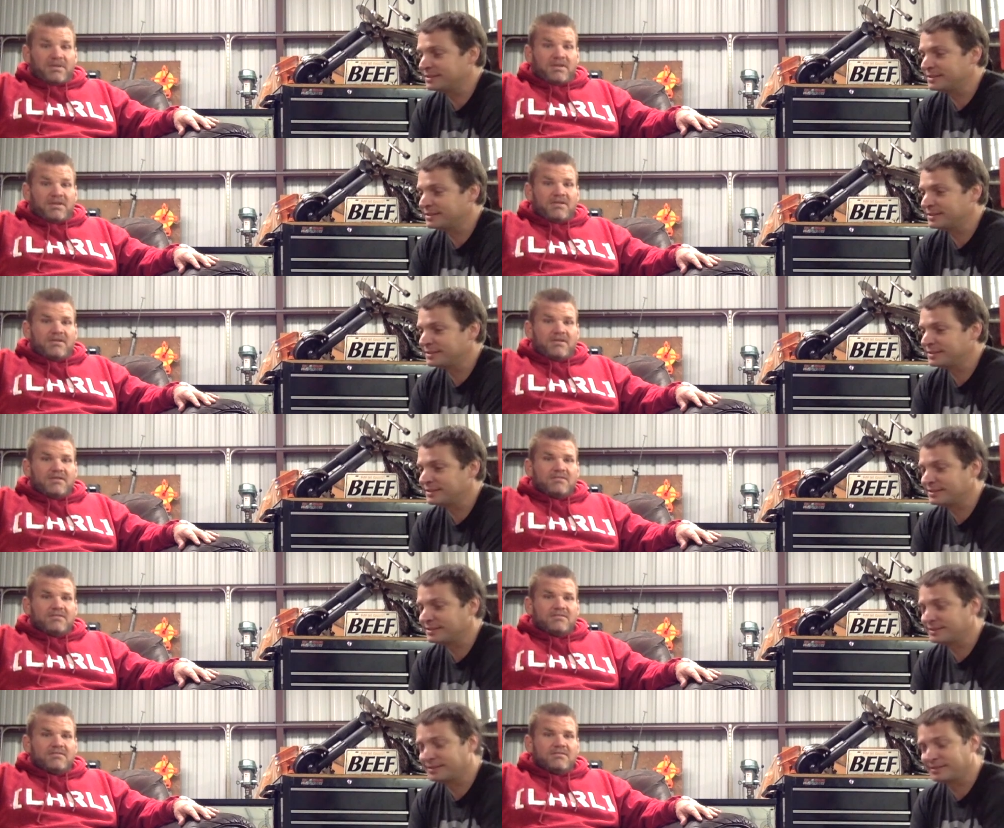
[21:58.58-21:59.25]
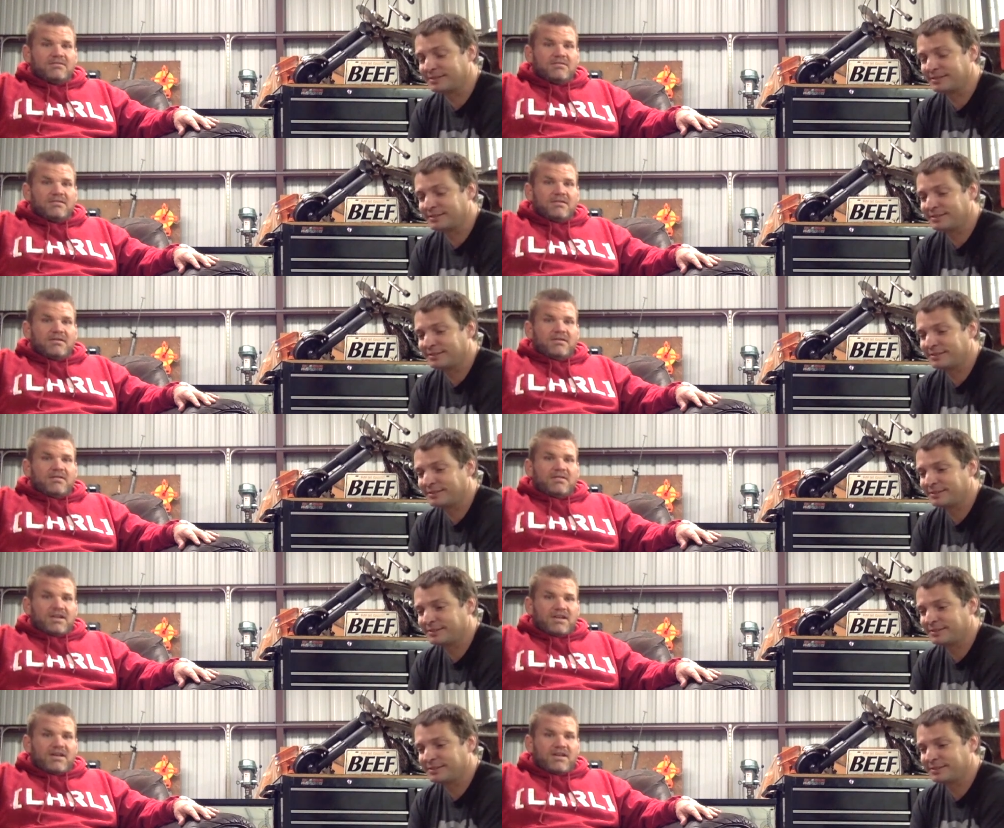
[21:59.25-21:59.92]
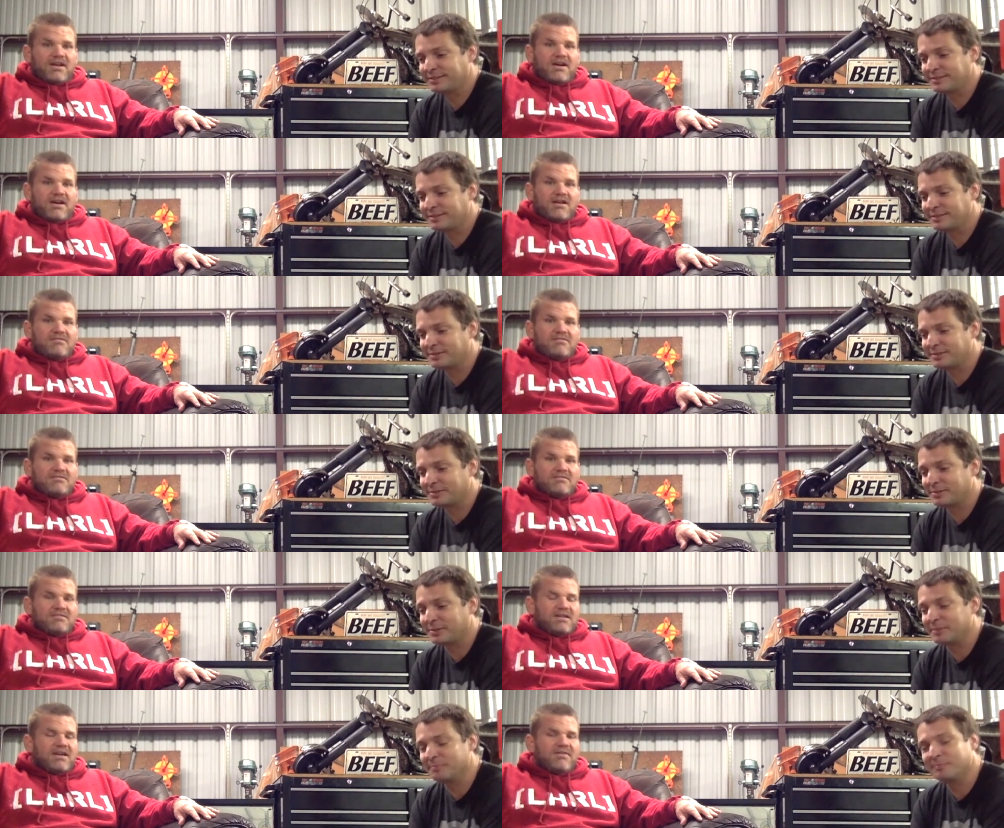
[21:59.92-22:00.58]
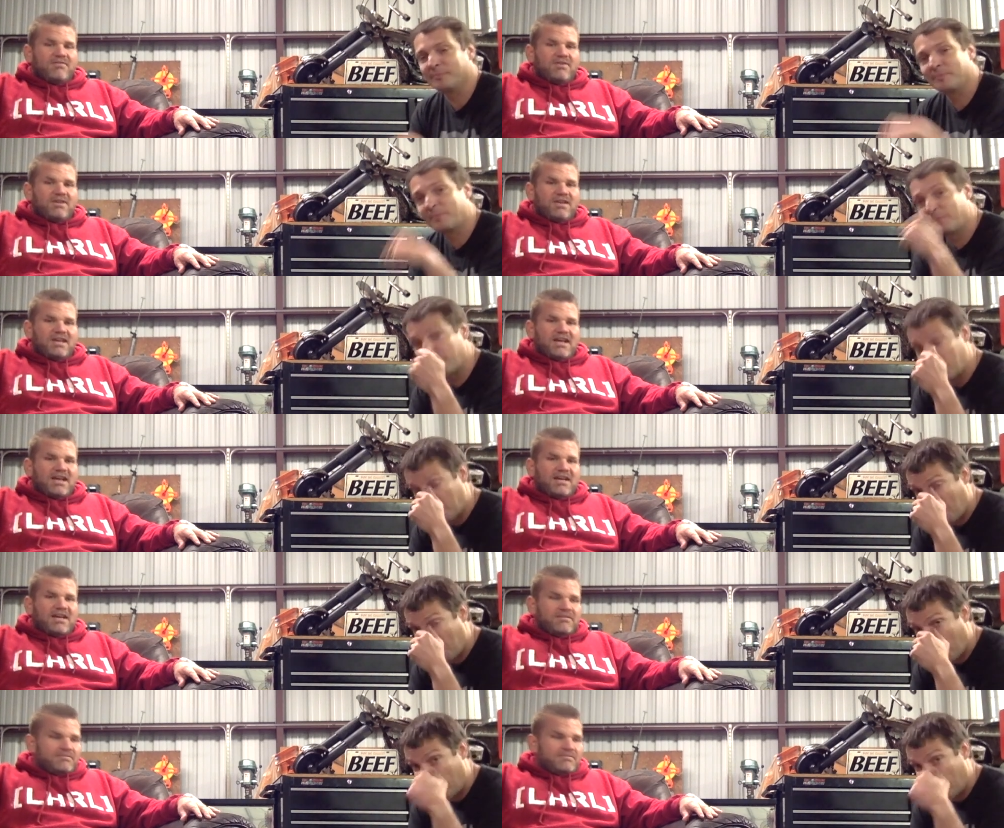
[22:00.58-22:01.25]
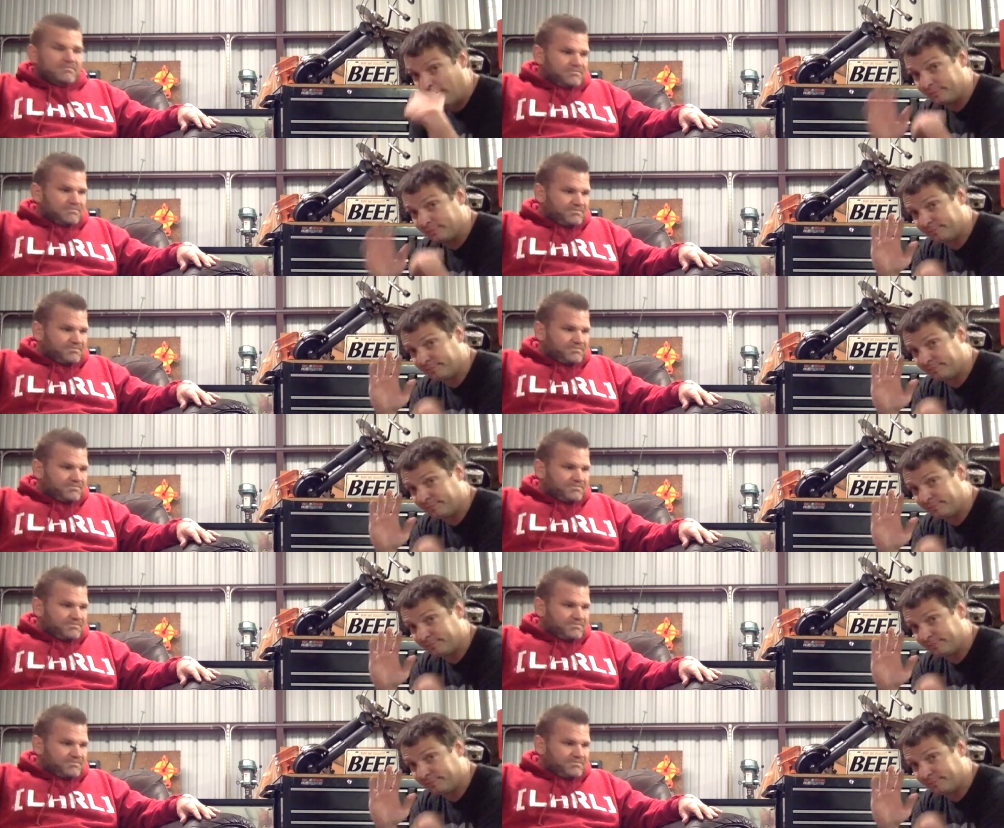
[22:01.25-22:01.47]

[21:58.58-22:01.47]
Speaker 1: here. Thank y'all. Sweet. Have a good day.